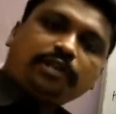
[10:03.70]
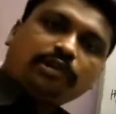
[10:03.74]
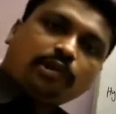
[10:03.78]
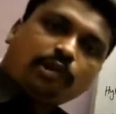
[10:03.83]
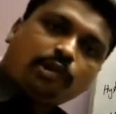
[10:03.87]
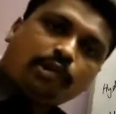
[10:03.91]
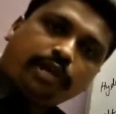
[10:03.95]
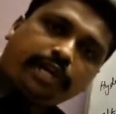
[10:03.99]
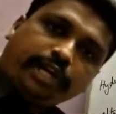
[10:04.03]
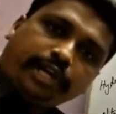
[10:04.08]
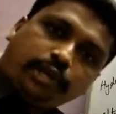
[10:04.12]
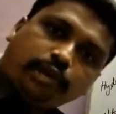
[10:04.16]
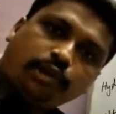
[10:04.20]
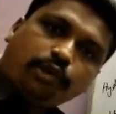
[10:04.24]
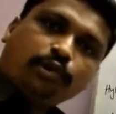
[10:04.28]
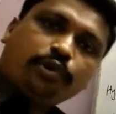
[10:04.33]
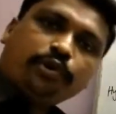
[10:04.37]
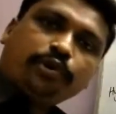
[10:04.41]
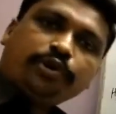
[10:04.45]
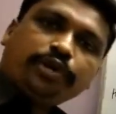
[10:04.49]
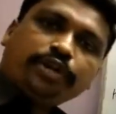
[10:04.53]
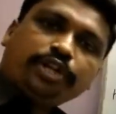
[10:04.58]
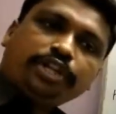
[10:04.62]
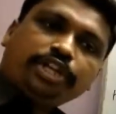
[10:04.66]

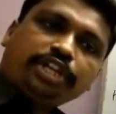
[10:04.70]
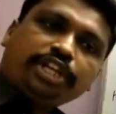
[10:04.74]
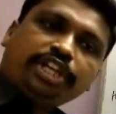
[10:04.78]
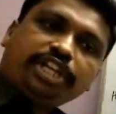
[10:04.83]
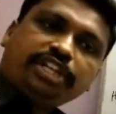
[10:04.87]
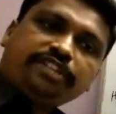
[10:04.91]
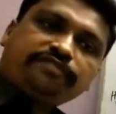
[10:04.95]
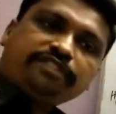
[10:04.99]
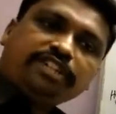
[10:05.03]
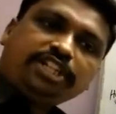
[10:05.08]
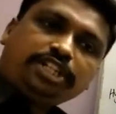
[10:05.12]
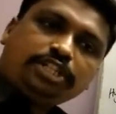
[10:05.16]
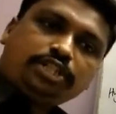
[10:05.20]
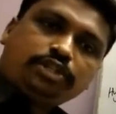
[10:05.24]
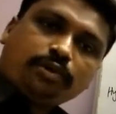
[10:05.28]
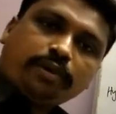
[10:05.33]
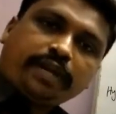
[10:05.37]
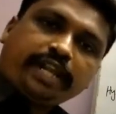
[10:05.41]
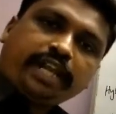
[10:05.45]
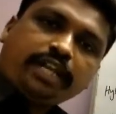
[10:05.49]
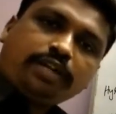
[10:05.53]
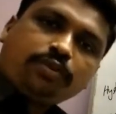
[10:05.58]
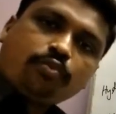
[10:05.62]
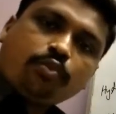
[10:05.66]
chlorido, it will
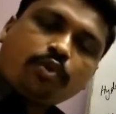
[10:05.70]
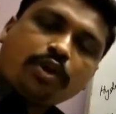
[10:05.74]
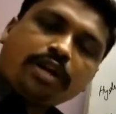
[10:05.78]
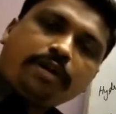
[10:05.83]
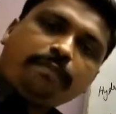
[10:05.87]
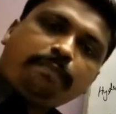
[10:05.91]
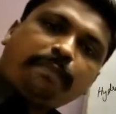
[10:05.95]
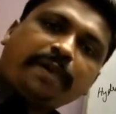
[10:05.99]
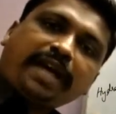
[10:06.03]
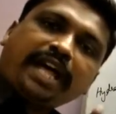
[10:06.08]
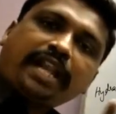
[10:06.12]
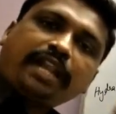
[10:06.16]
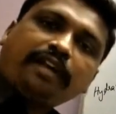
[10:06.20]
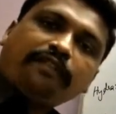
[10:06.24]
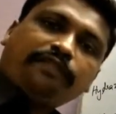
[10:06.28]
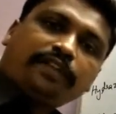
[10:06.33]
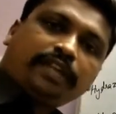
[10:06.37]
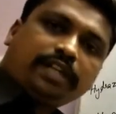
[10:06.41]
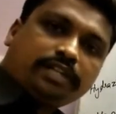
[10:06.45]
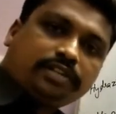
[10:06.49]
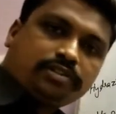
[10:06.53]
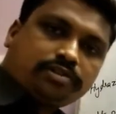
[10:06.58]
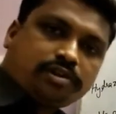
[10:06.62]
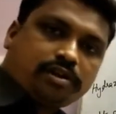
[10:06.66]
donate 1 pair of
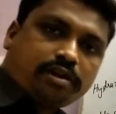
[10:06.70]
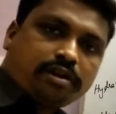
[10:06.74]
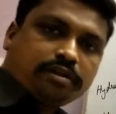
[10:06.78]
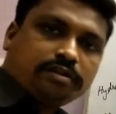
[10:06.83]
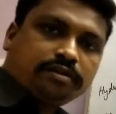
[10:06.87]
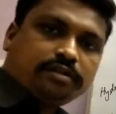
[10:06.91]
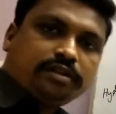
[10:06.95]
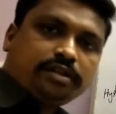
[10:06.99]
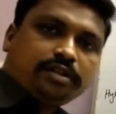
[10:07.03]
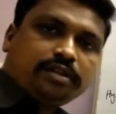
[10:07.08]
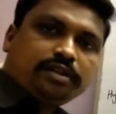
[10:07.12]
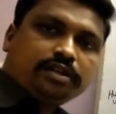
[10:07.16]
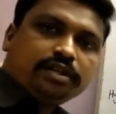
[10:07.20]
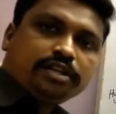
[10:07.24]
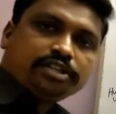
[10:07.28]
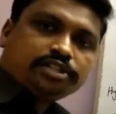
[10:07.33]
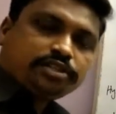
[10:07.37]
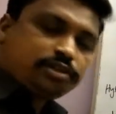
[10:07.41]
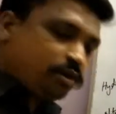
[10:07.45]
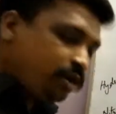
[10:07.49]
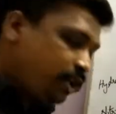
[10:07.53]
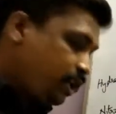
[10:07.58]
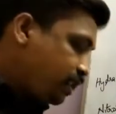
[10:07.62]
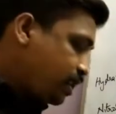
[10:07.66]
electron.
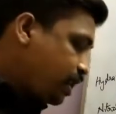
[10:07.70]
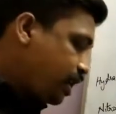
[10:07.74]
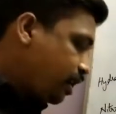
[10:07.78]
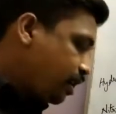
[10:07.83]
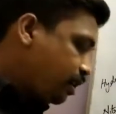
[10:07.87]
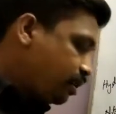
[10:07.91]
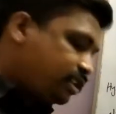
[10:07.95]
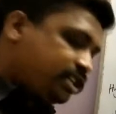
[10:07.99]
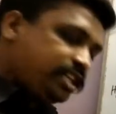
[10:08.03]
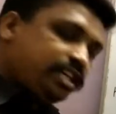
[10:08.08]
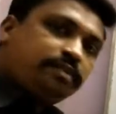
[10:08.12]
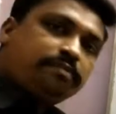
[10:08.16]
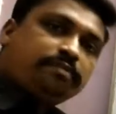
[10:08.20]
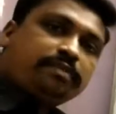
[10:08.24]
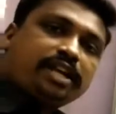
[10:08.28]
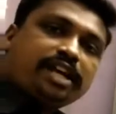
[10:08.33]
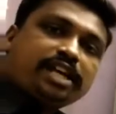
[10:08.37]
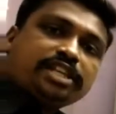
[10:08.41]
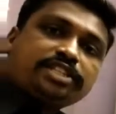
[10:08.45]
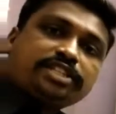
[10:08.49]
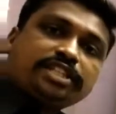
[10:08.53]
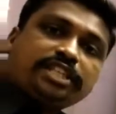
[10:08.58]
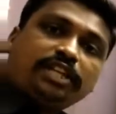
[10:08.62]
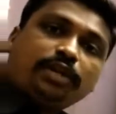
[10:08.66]
So they are termed
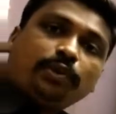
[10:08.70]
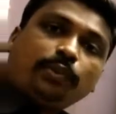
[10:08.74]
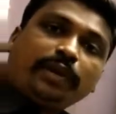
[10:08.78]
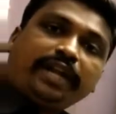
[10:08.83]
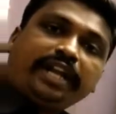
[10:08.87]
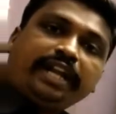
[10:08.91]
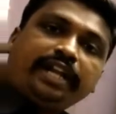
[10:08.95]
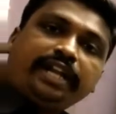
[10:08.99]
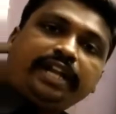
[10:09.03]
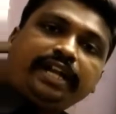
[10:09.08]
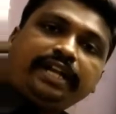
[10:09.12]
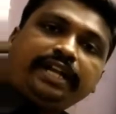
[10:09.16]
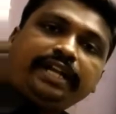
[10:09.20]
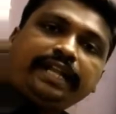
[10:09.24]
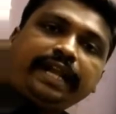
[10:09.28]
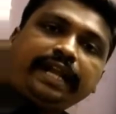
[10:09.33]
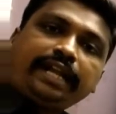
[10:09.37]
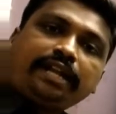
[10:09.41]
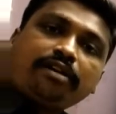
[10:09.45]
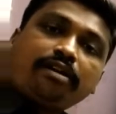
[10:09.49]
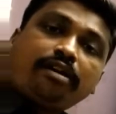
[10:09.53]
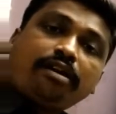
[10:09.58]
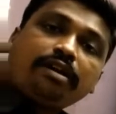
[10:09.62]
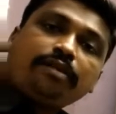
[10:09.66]
as
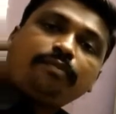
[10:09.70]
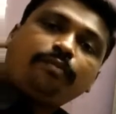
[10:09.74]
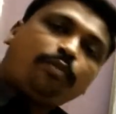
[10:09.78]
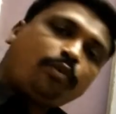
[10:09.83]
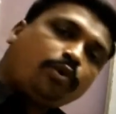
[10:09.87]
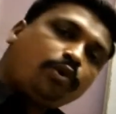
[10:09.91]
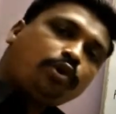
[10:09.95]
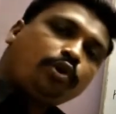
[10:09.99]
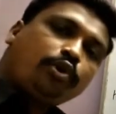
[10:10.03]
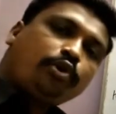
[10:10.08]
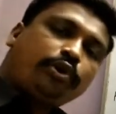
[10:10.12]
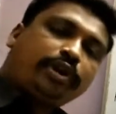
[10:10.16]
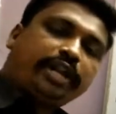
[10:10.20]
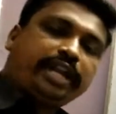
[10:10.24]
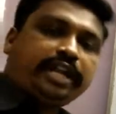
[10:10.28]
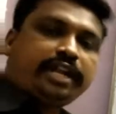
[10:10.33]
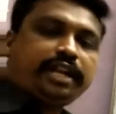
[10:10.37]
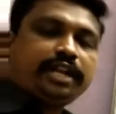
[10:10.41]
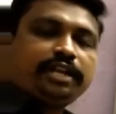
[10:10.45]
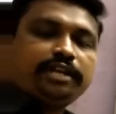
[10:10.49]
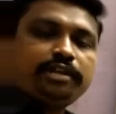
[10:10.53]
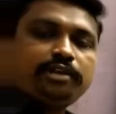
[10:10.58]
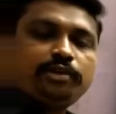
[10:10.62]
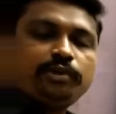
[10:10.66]
unidentate or
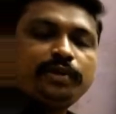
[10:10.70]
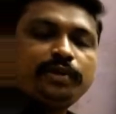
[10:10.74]
monodentate.